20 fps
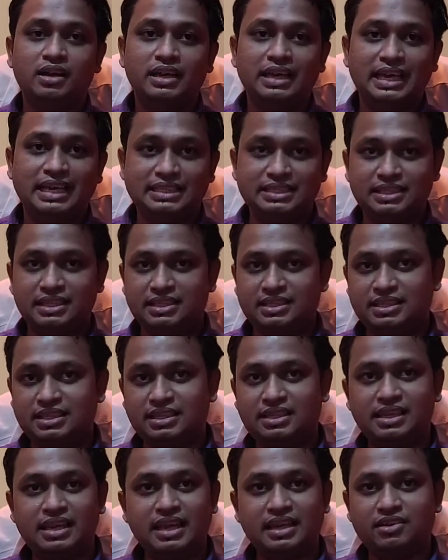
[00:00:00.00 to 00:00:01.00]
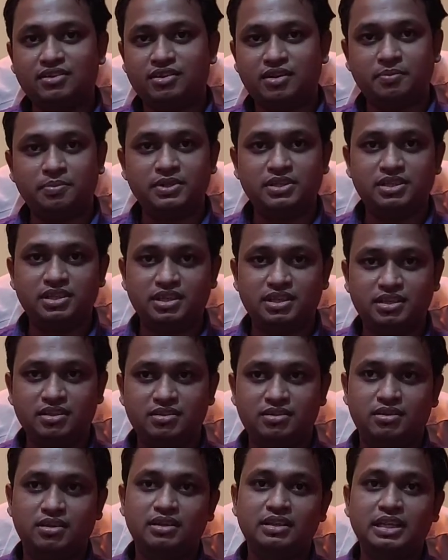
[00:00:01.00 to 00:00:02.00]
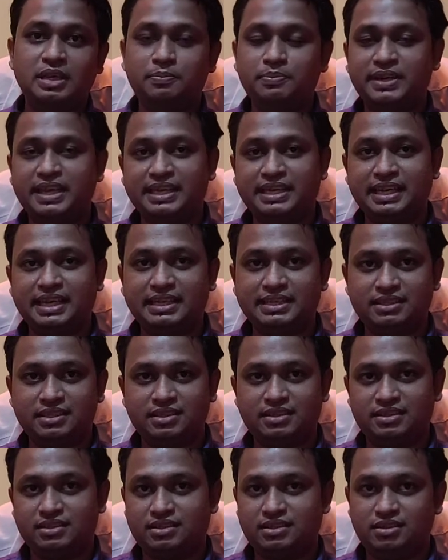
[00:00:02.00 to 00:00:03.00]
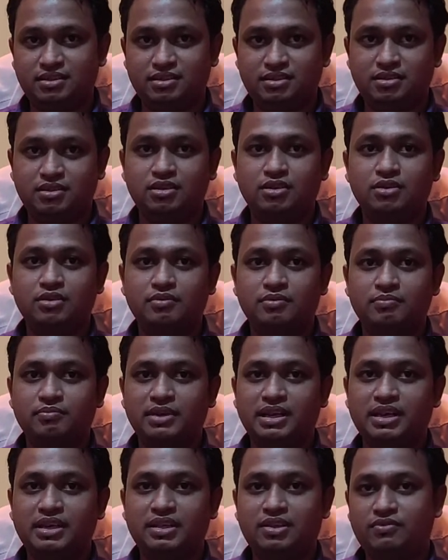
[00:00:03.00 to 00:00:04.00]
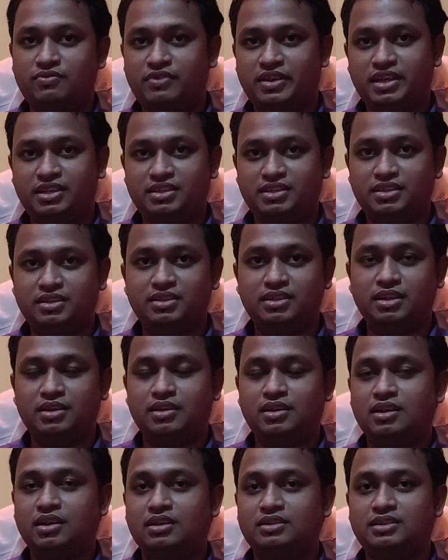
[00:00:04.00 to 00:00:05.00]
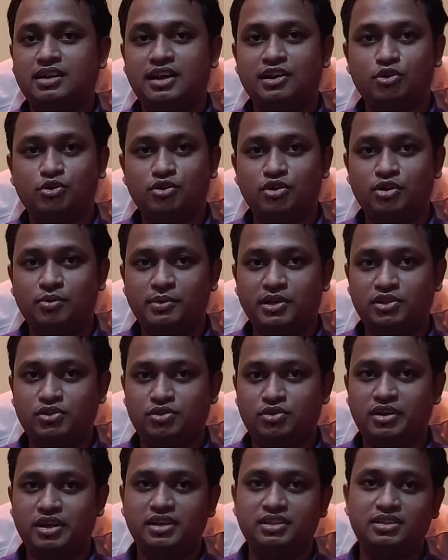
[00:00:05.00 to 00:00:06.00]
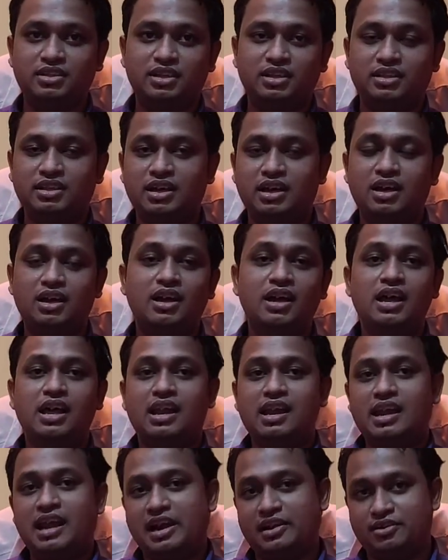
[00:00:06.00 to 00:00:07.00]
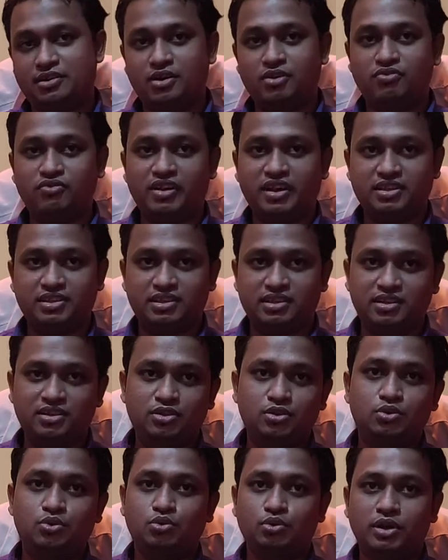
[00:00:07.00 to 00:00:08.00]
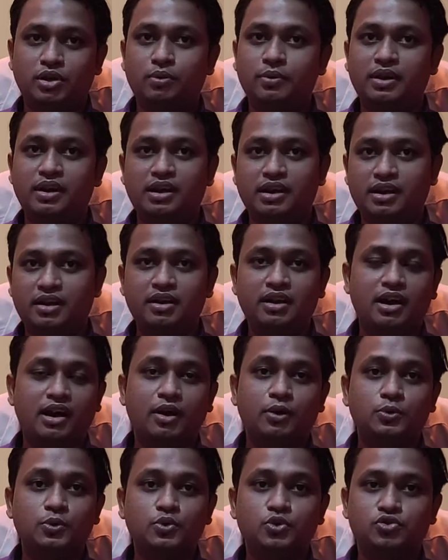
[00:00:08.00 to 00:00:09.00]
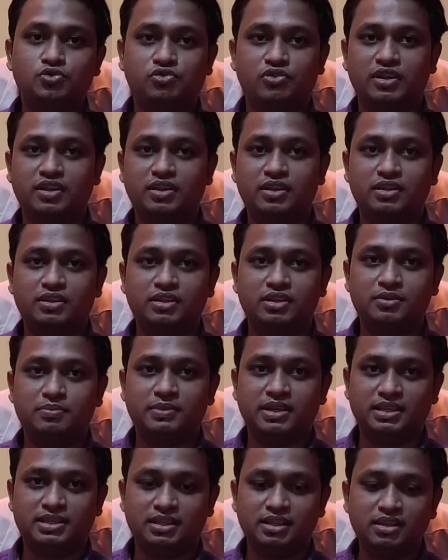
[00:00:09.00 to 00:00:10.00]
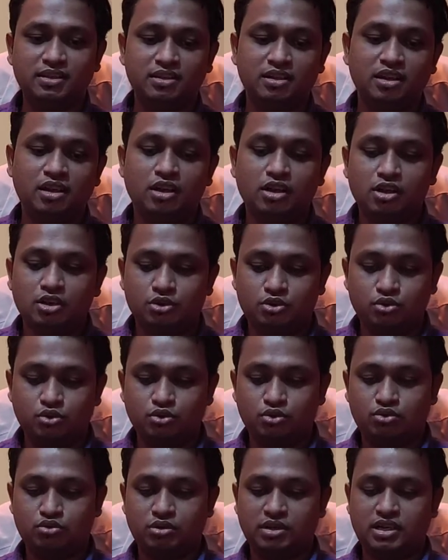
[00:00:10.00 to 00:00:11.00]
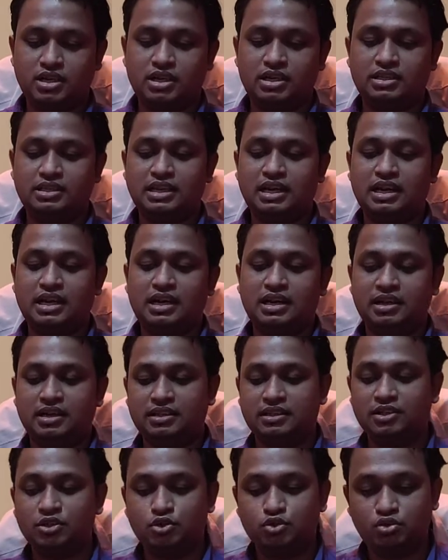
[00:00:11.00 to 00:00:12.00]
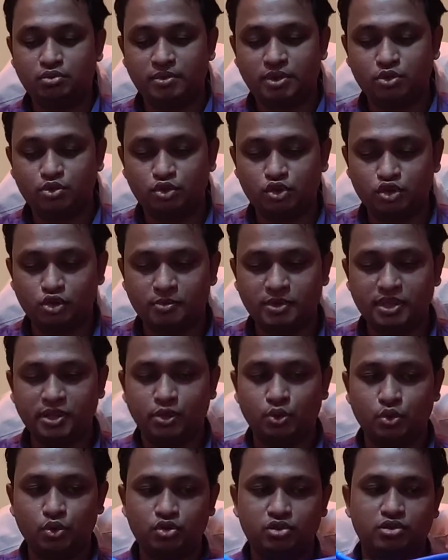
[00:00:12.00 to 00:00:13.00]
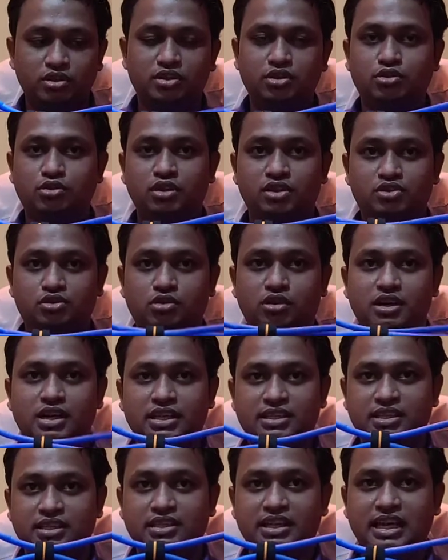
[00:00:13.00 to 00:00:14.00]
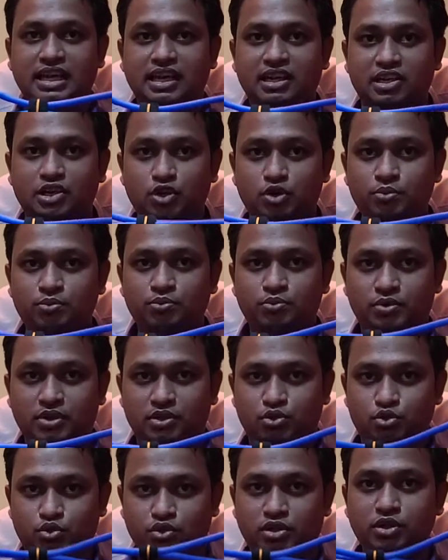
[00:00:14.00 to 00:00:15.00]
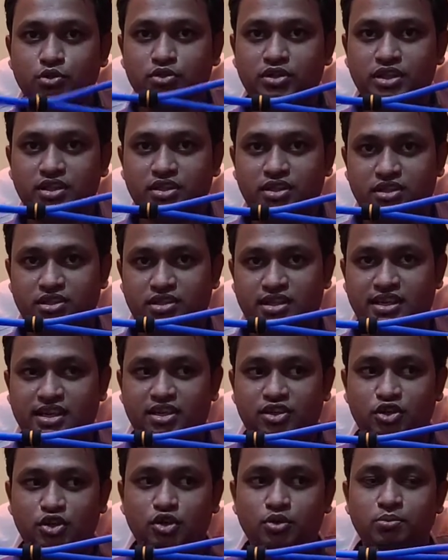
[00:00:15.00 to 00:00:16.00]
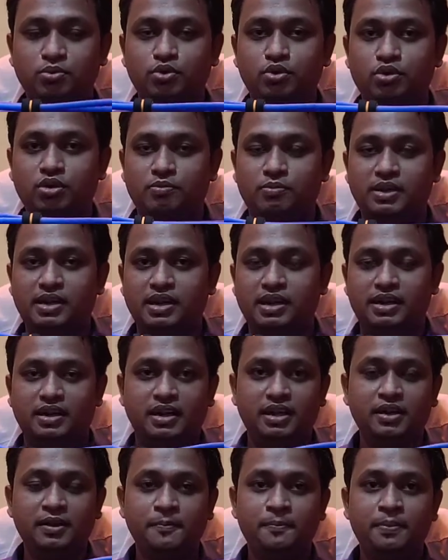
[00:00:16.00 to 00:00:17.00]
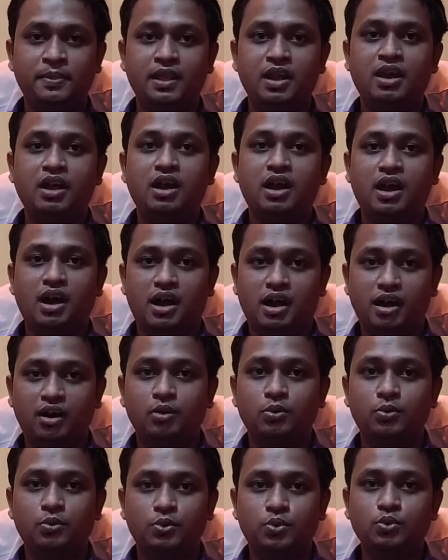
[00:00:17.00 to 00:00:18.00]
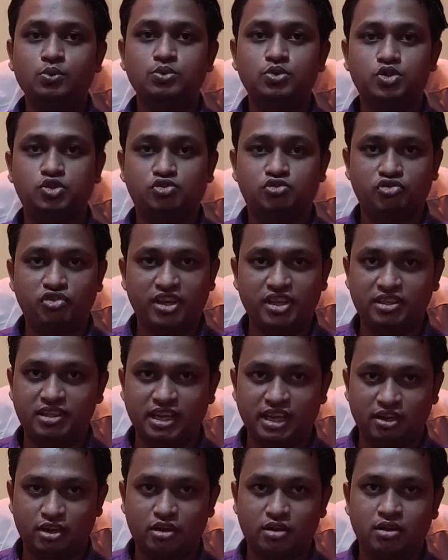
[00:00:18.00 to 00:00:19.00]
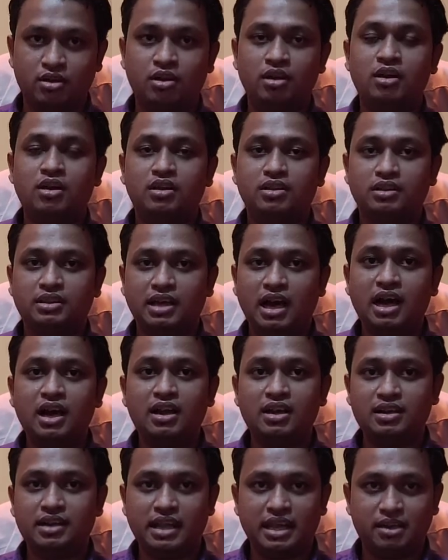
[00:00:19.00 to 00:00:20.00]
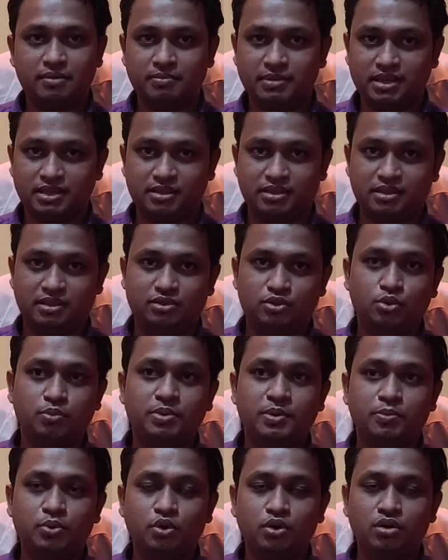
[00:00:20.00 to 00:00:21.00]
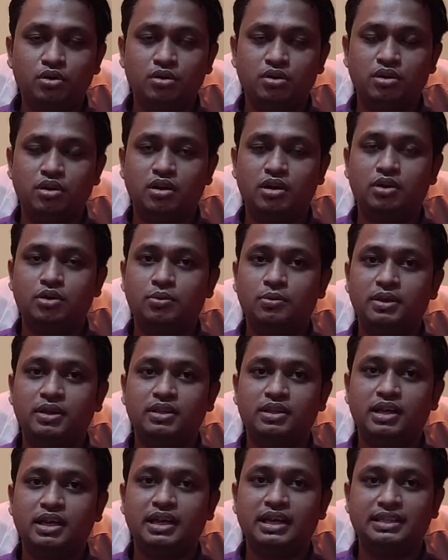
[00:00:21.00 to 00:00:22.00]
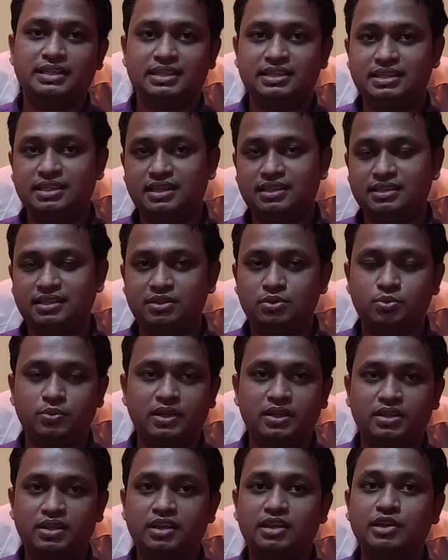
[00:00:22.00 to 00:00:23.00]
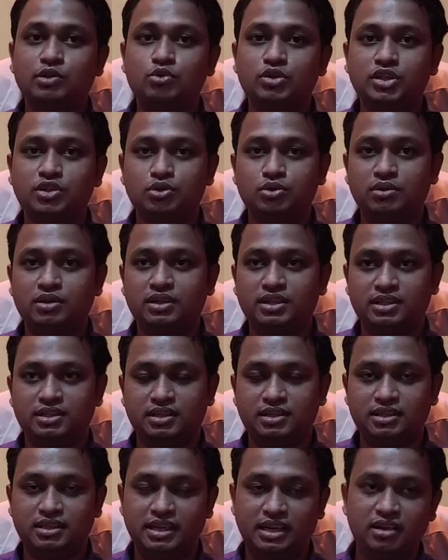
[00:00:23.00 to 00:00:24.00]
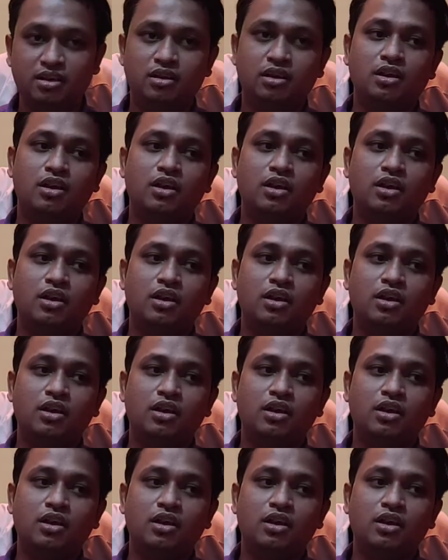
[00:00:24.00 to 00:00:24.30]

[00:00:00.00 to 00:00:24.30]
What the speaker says: extensors like trapezius, deep neck extensors, mainly the flexors, sternocleidomastoids, and the lateral flexors. Today we will learn how to strengthen these muscles. So the instruments which will be used, this is what's called as a Thera tube. So using this Thera tube, we will be learning how to strengthen the neck muscles. So before doing the exercises, one thing you need to understand that